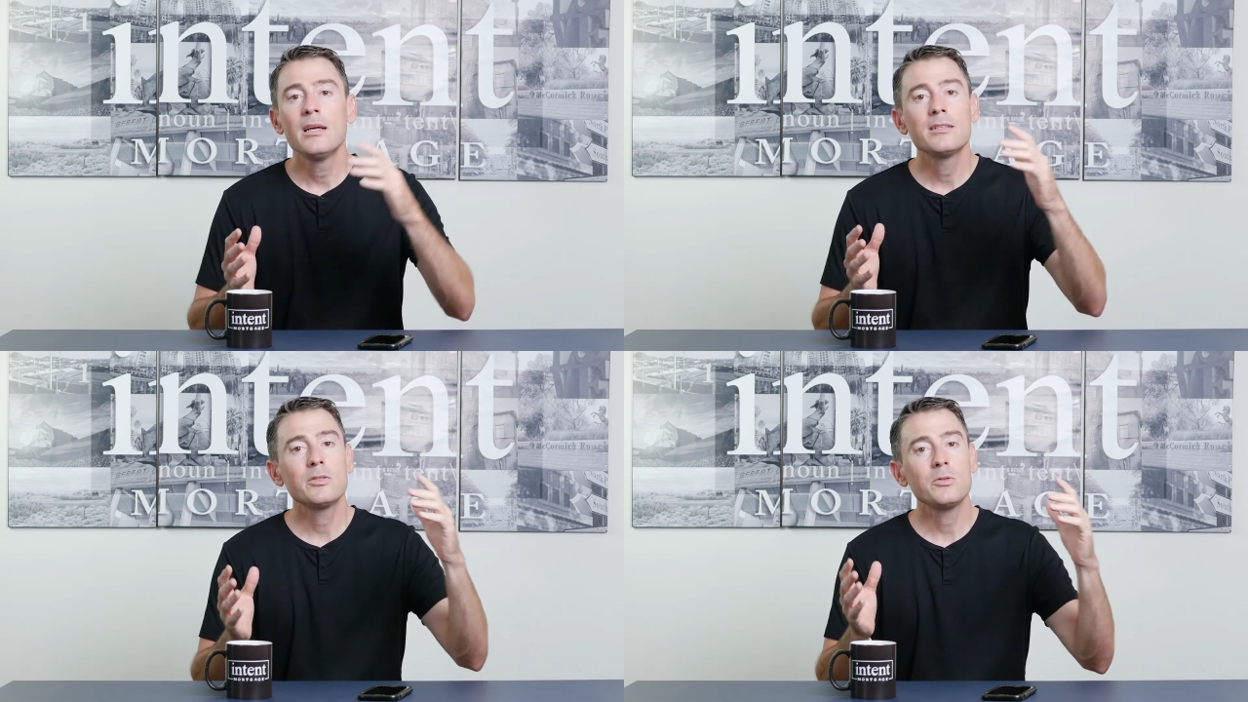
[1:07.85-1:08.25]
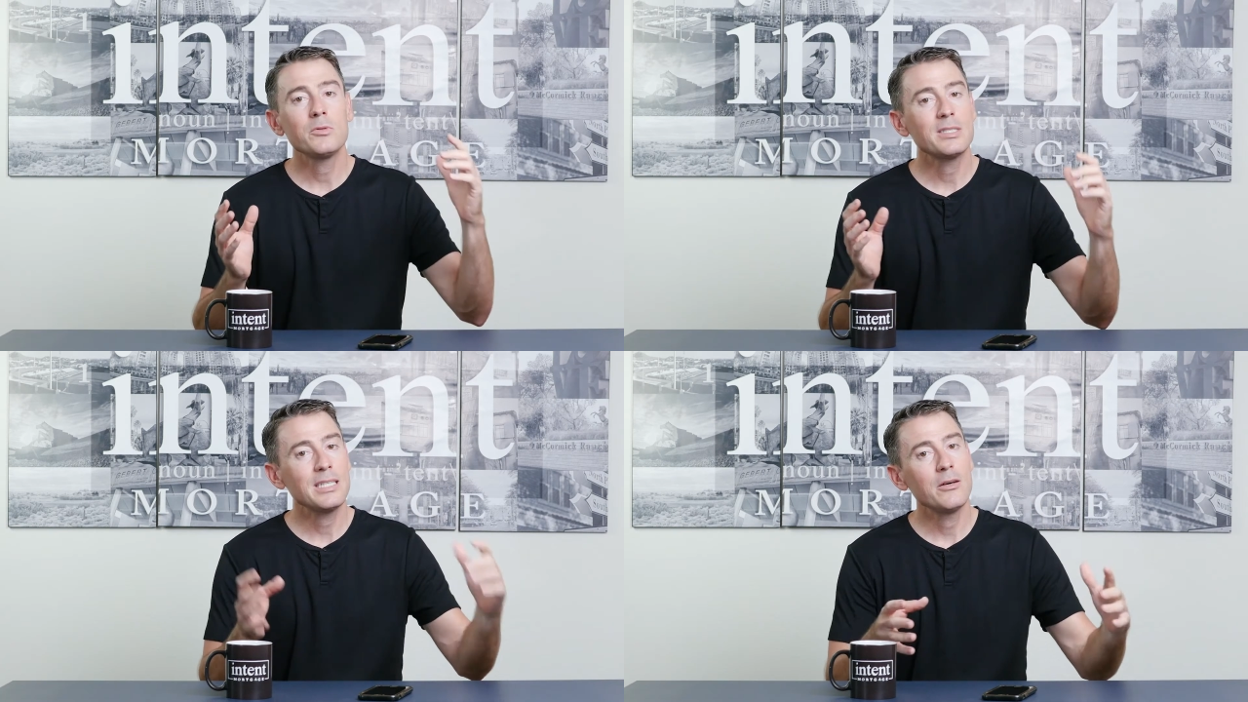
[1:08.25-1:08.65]
to
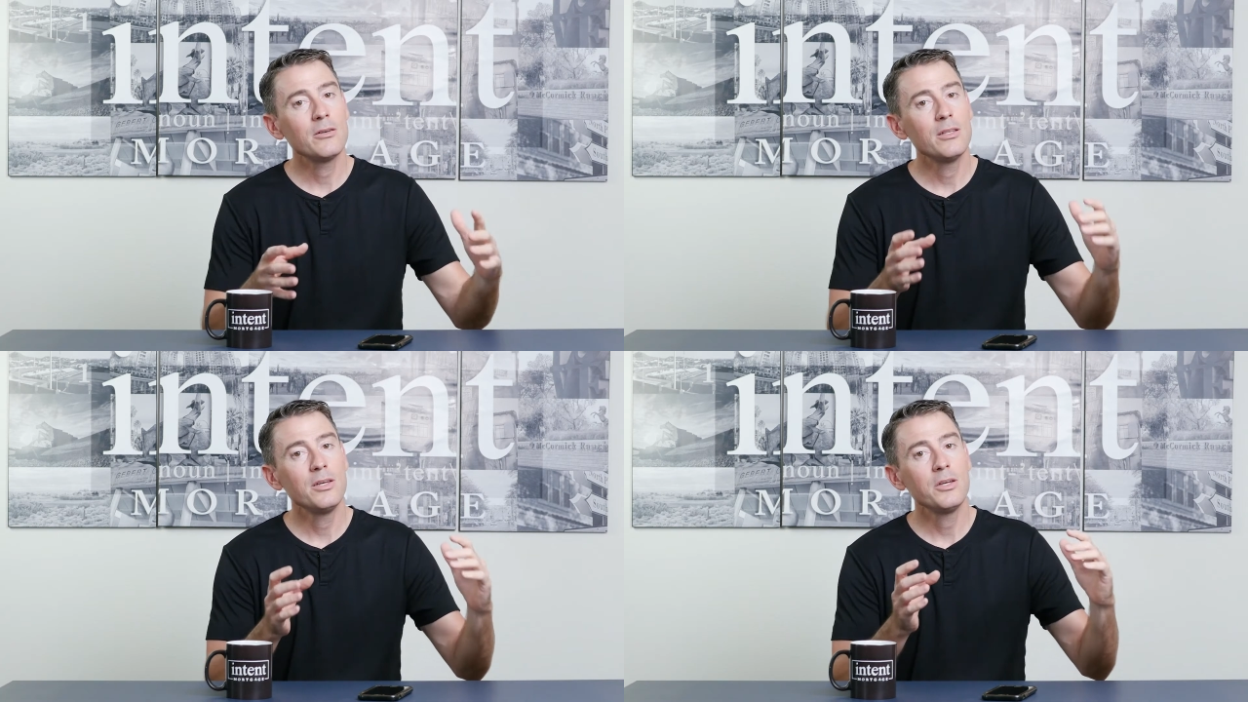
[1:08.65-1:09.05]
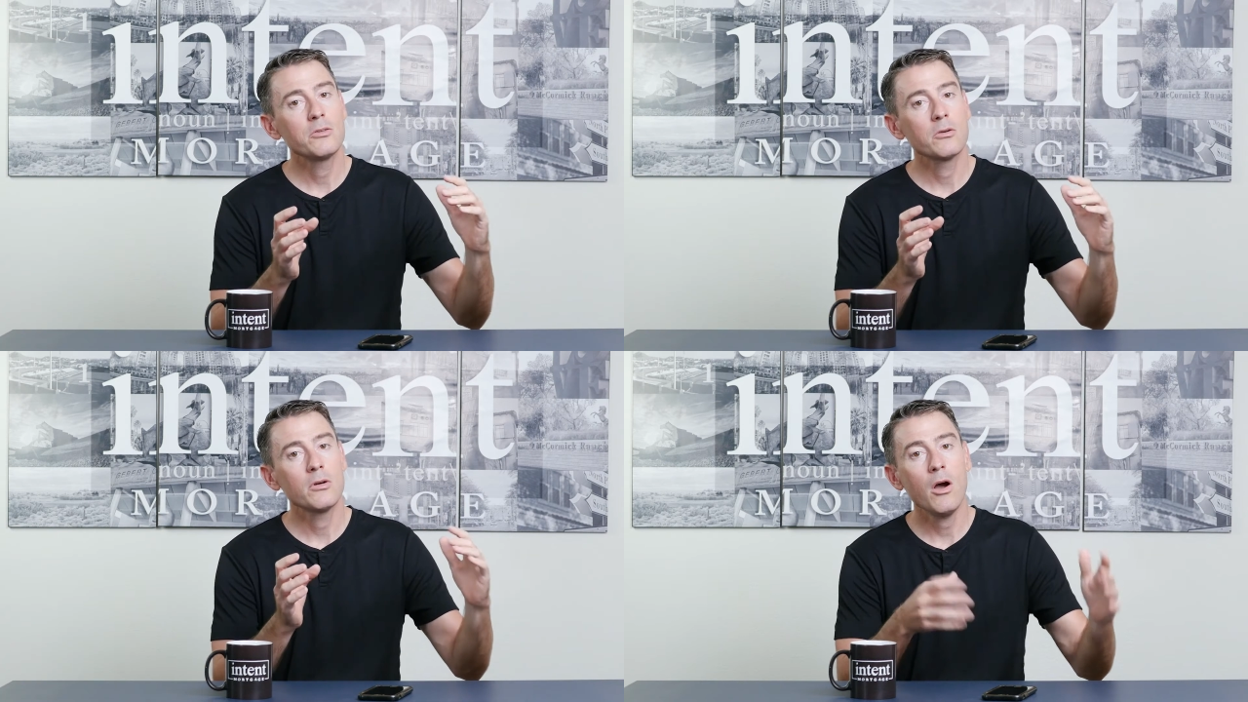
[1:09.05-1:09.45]
sell
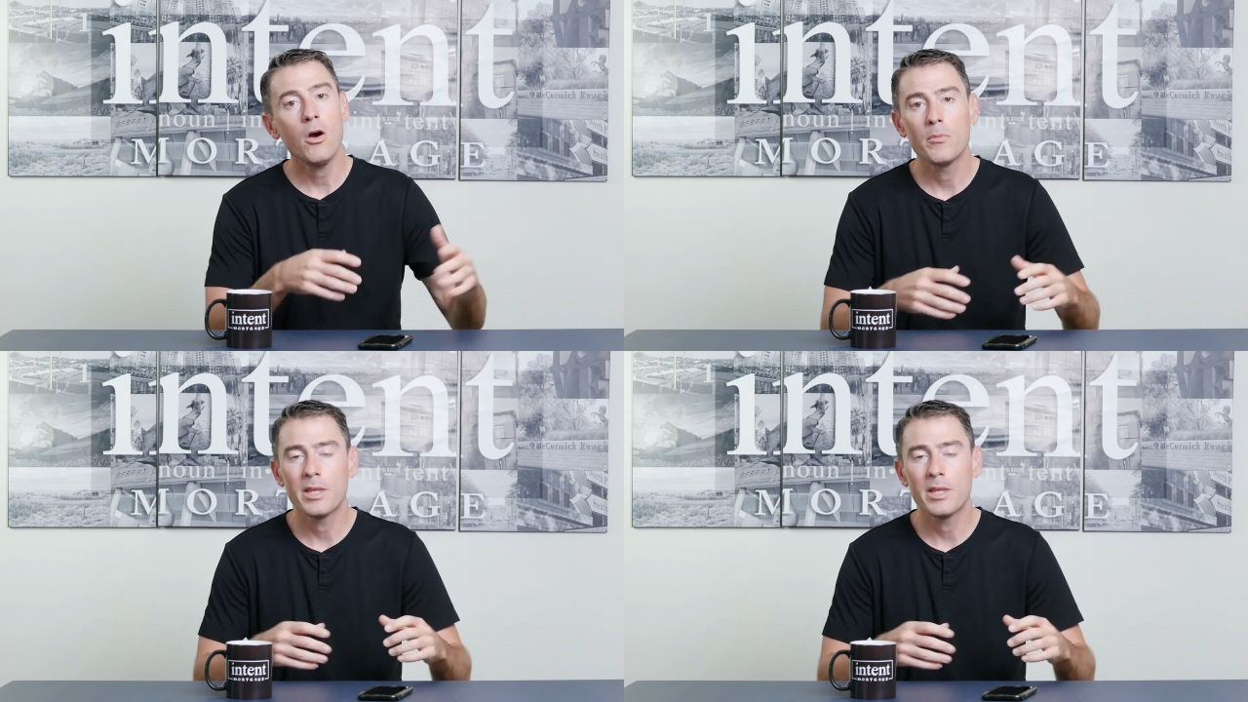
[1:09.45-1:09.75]
your home.